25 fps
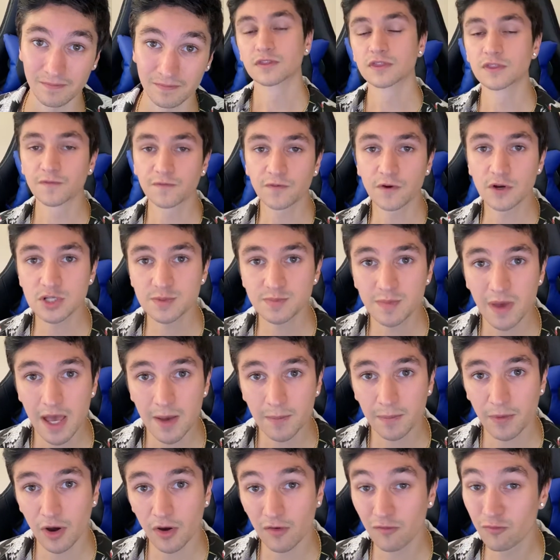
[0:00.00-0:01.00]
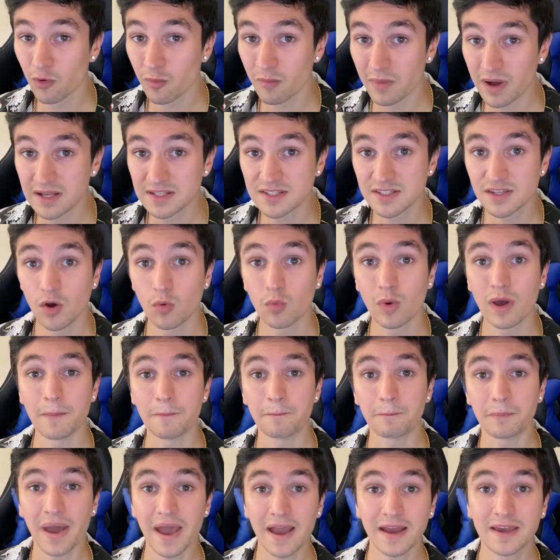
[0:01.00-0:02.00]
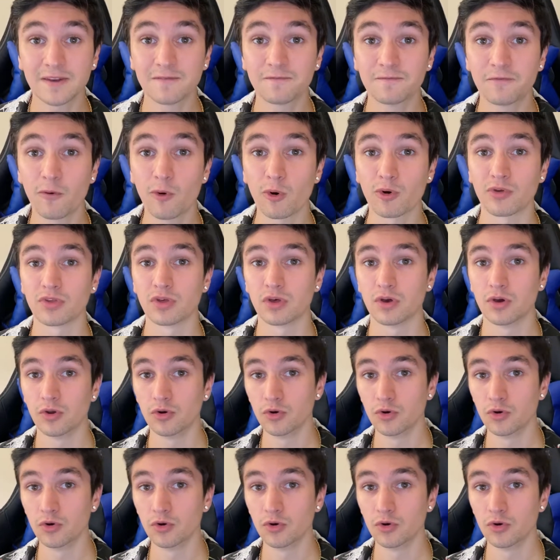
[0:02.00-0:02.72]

The first map of Ramaza went back and forth.